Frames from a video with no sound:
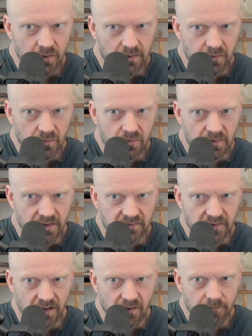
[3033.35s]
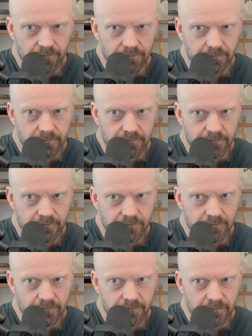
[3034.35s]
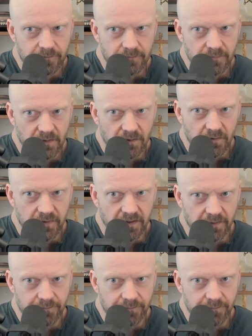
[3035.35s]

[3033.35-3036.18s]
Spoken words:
through this now. Okay.